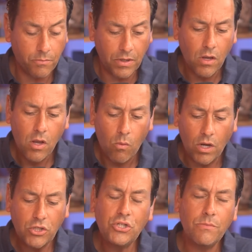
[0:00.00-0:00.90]
But
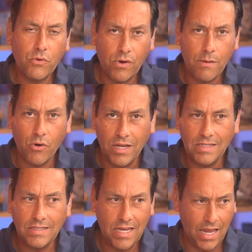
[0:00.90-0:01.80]
watch Jim Cramer,
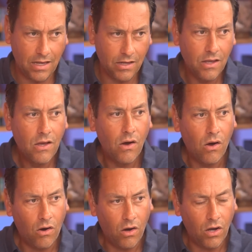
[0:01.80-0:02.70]
his take
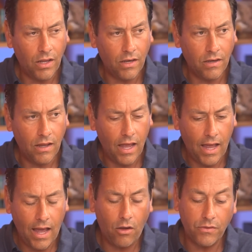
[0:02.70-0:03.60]
on
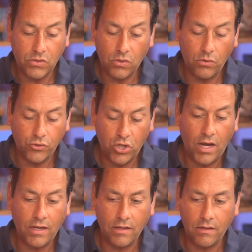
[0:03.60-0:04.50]
how this whole
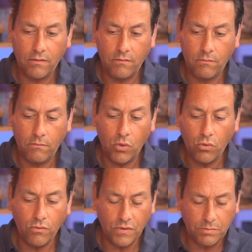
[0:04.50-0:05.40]
China
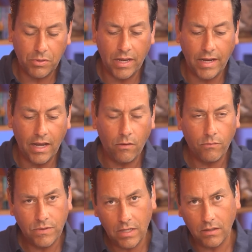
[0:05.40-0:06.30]
move is playing
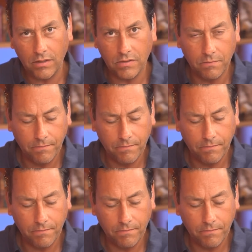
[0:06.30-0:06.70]
out. Take a listen.